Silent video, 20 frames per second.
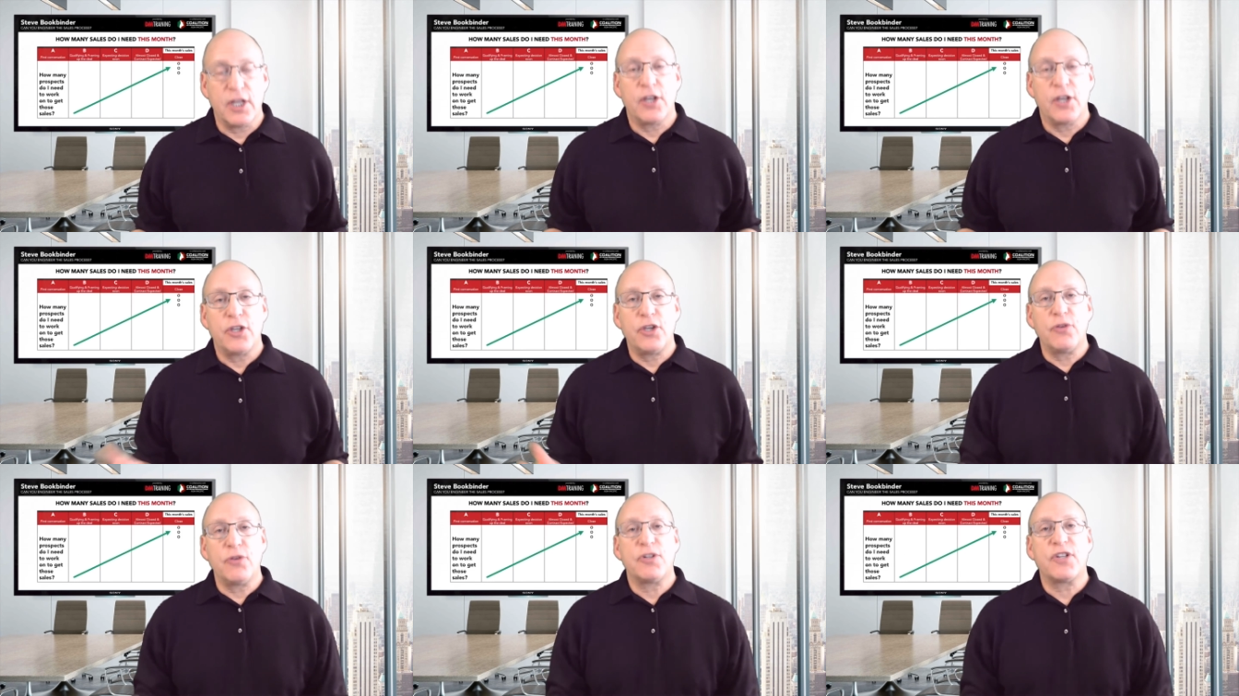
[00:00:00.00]

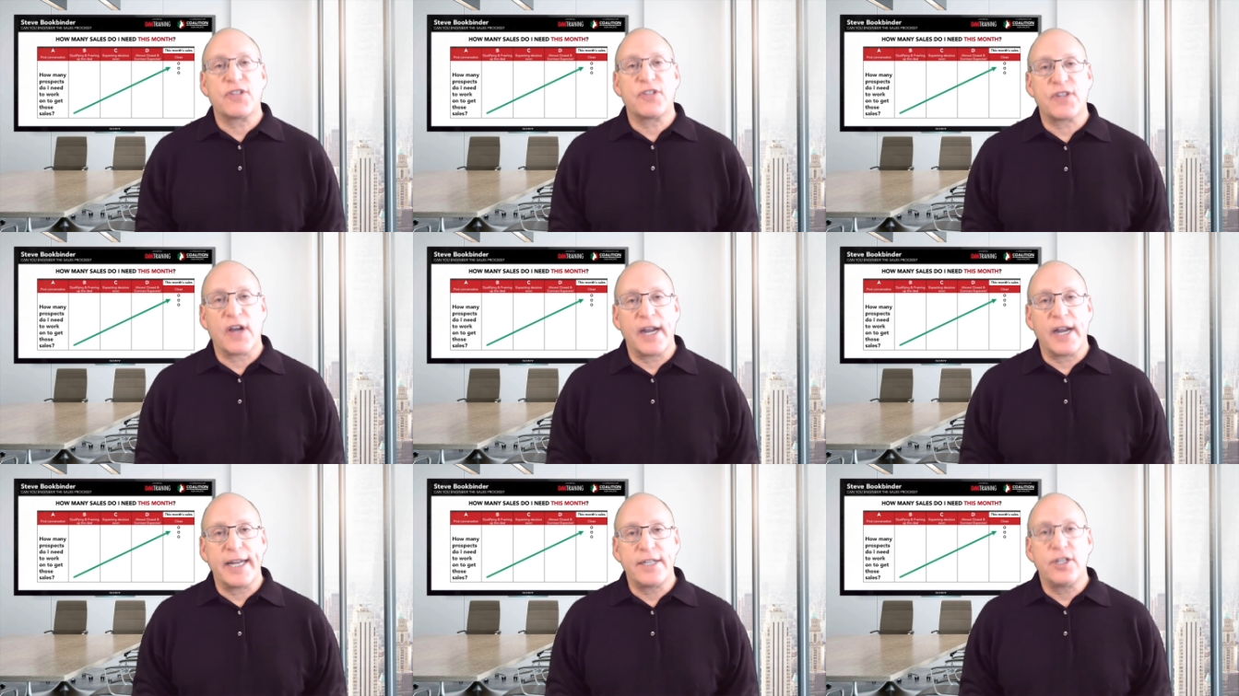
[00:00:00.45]
you
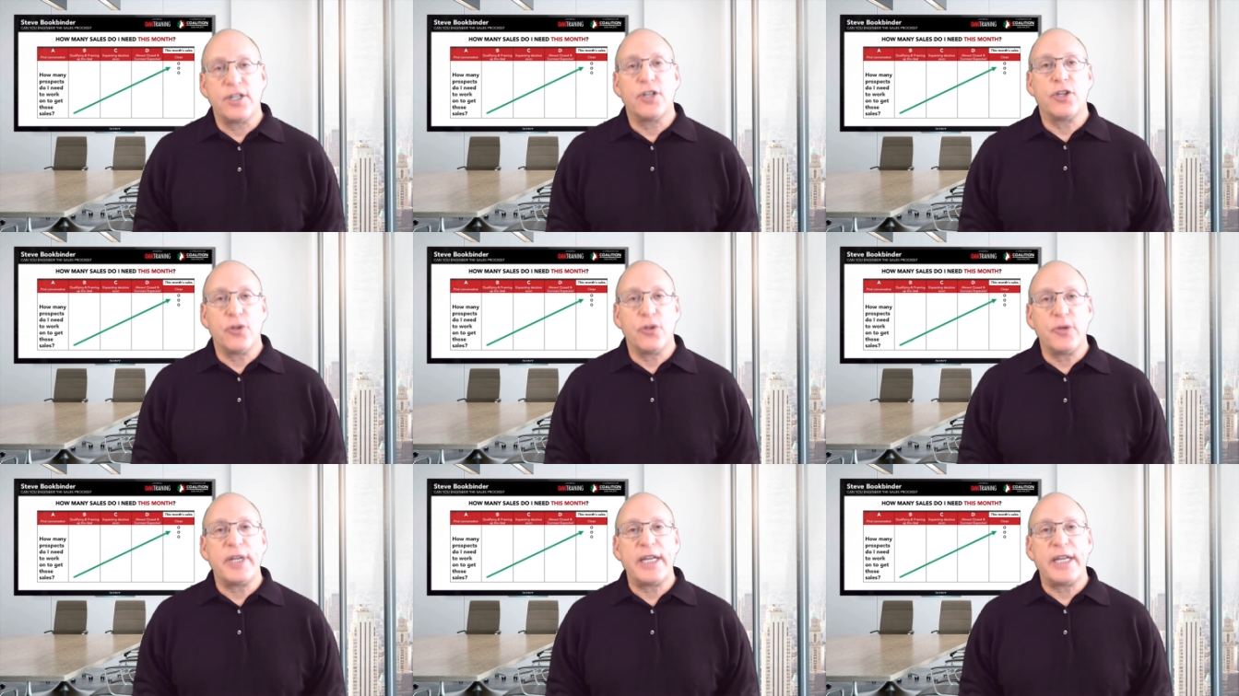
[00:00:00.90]
decide
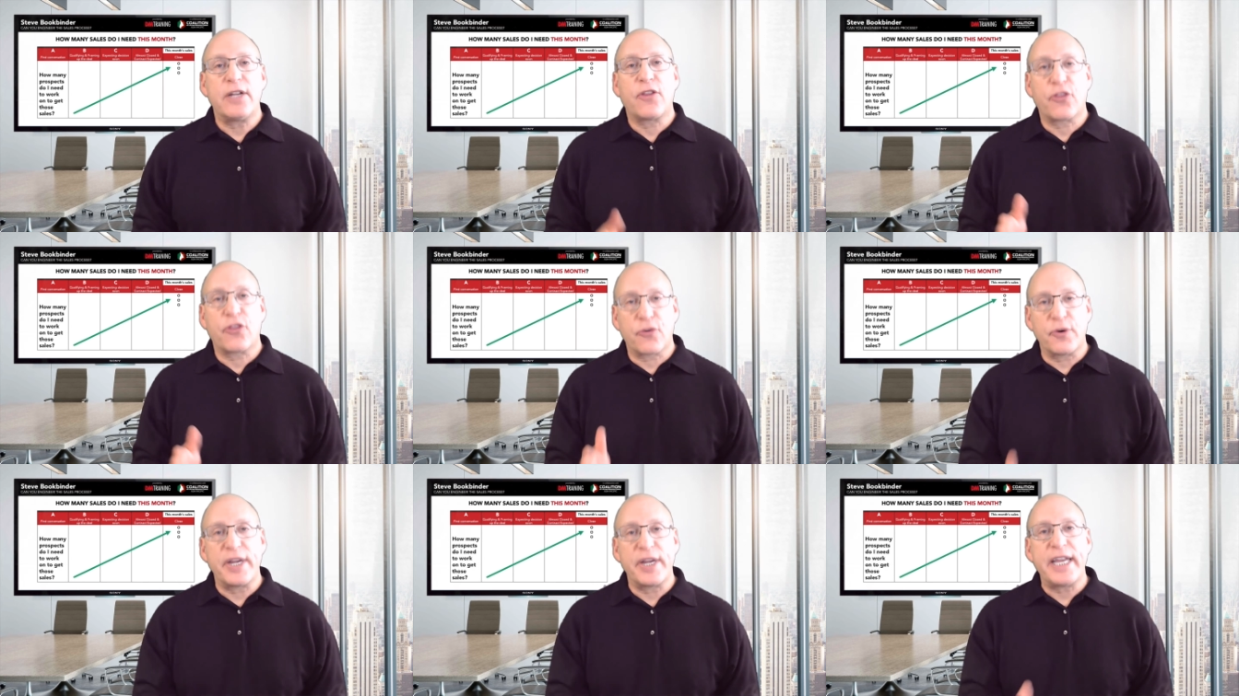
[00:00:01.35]
you need
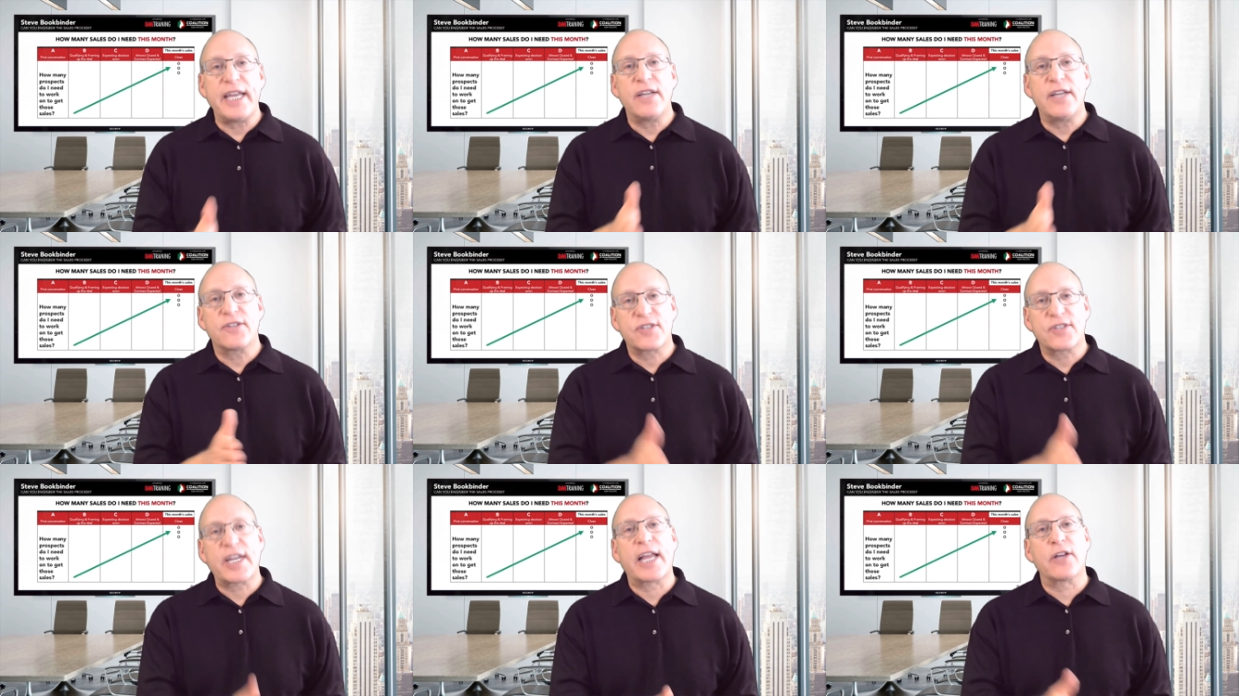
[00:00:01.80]
3
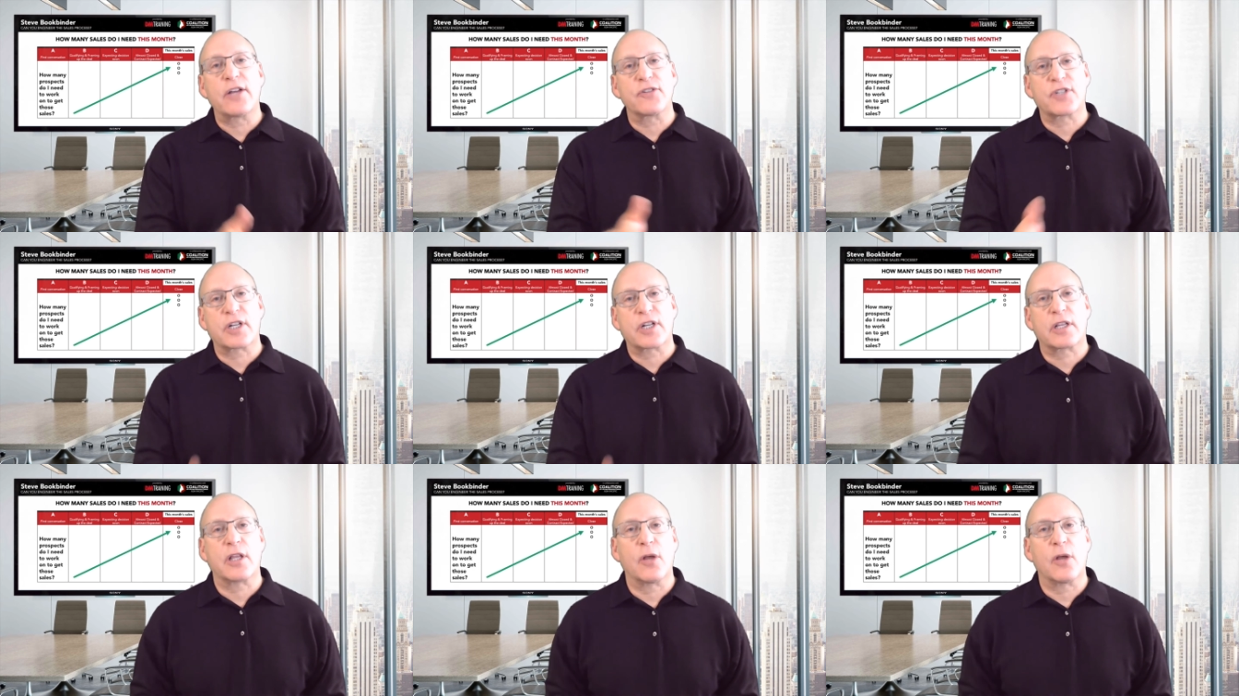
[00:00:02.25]
sales to
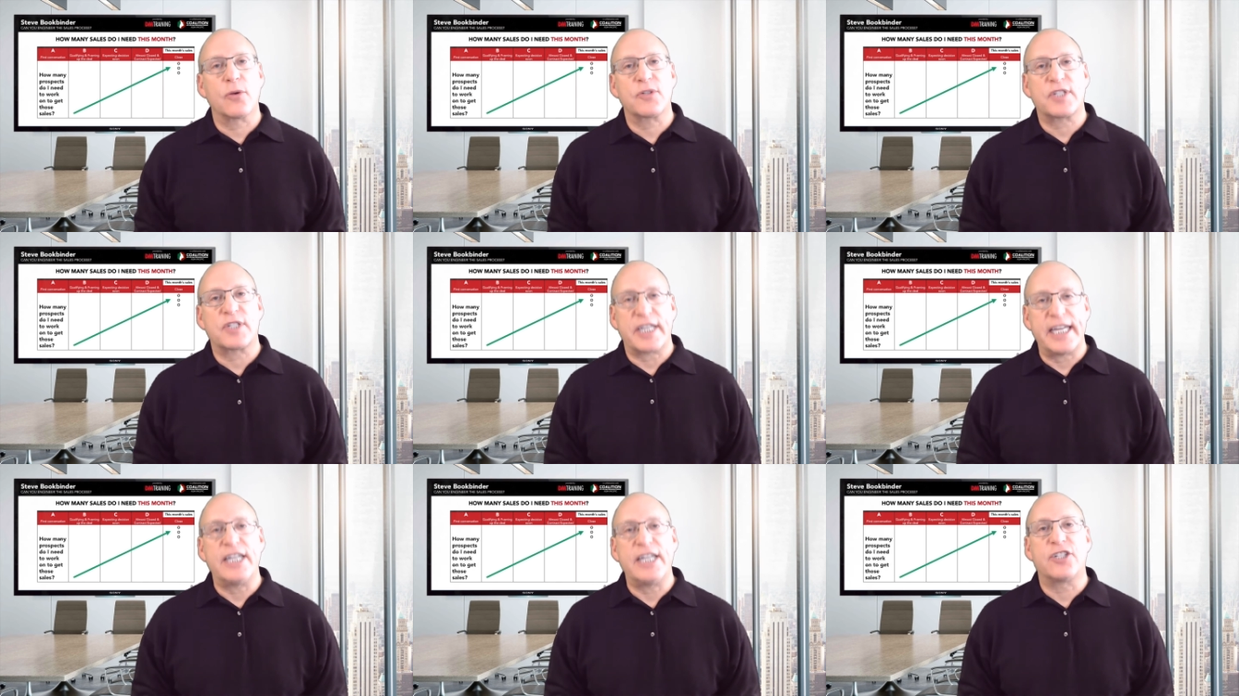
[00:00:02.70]
close
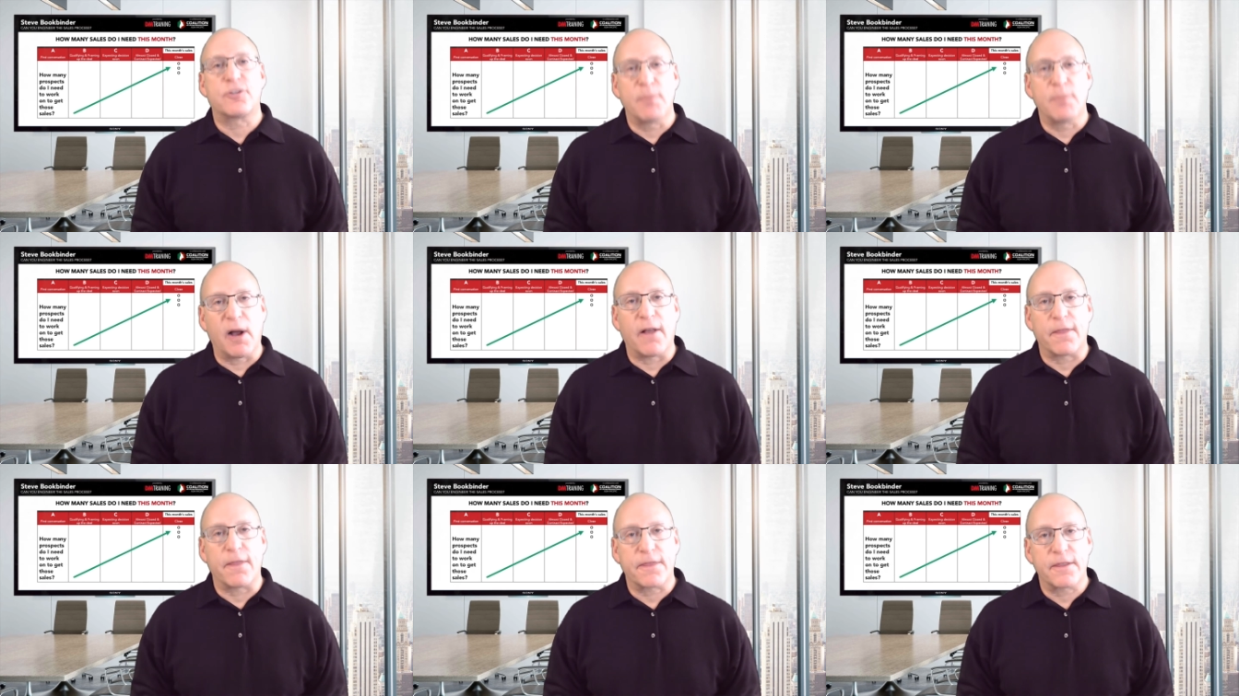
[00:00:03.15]
each
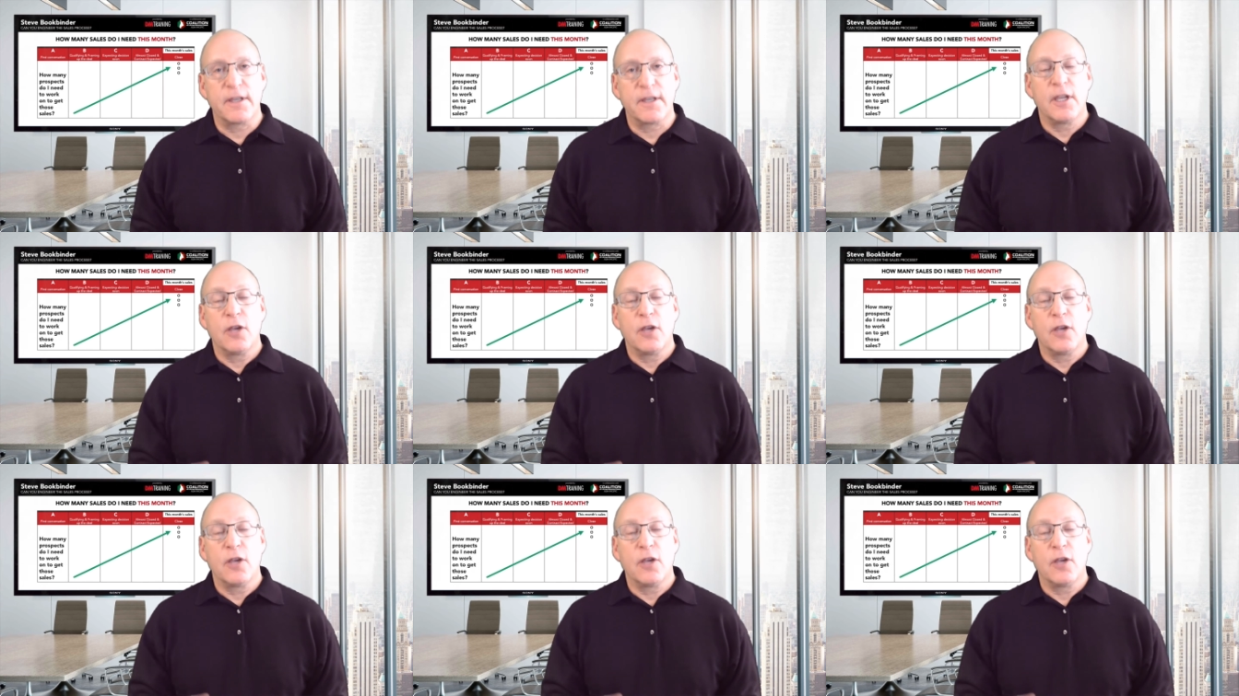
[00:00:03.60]
month.